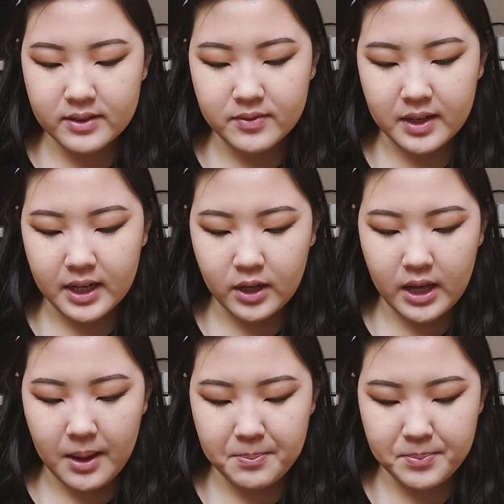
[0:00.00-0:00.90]
of like
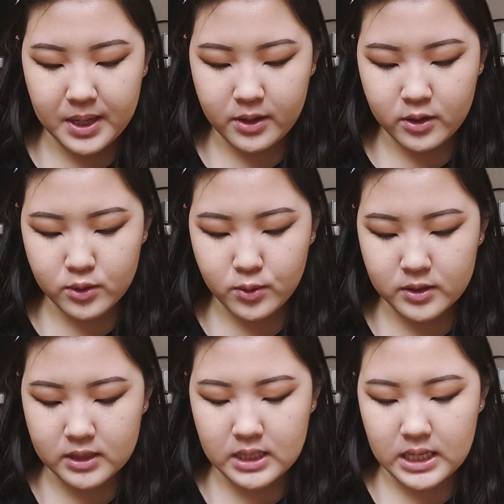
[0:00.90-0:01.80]
get bigger
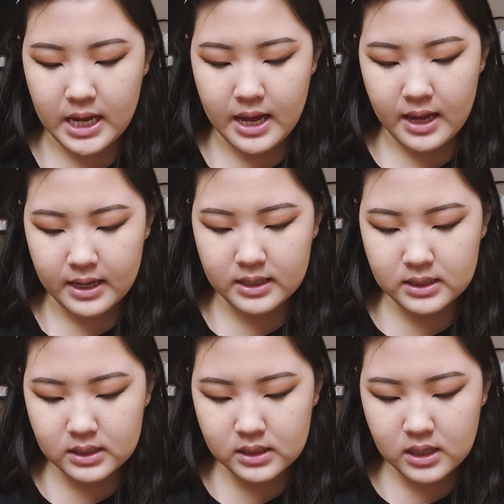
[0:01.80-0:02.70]
towards the
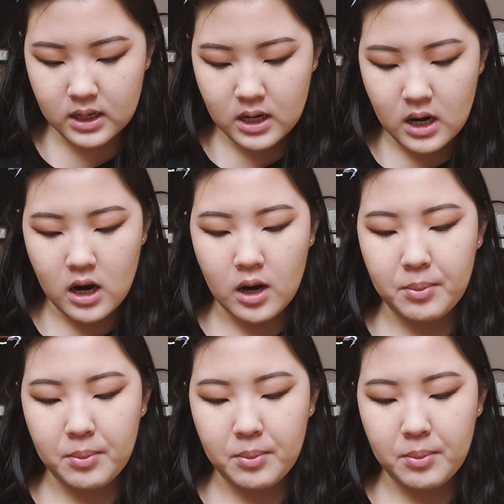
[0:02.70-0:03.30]
end are